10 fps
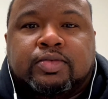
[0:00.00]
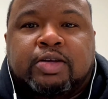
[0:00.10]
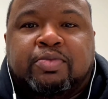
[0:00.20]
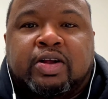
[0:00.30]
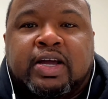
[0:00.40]

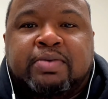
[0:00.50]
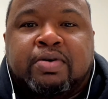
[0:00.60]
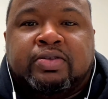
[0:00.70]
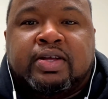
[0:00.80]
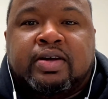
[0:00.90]
Boy, like he
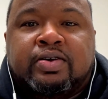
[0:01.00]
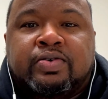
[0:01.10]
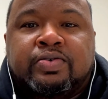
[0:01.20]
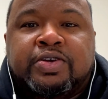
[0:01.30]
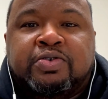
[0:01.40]
bought that
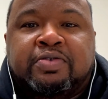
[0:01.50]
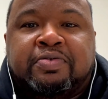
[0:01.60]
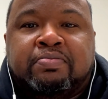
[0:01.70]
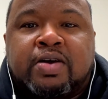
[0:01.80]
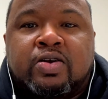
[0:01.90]
whole you unit
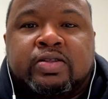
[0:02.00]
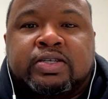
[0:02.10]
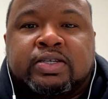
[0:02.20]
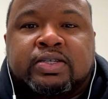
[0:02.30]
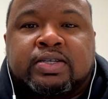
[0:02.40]
from
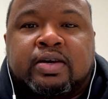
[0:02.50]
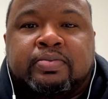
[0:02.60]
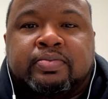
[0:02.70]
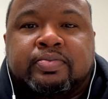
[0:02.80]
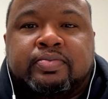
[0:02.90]
Burlington like or
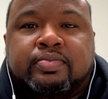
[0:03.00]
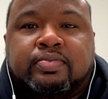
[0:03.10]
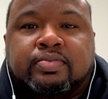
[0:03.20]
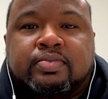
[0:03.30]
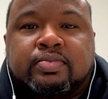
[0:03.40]
something.
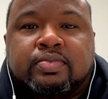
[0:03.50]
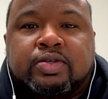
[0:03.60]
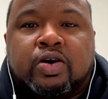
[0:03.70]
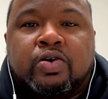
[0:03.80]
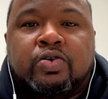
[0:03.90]
You, you
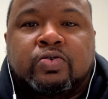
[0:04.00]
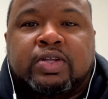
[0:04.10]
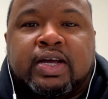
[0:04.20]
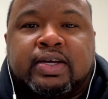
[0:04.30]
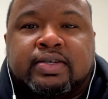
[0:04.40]
don't the whole it,
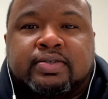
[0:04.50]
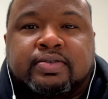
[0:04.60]
thing.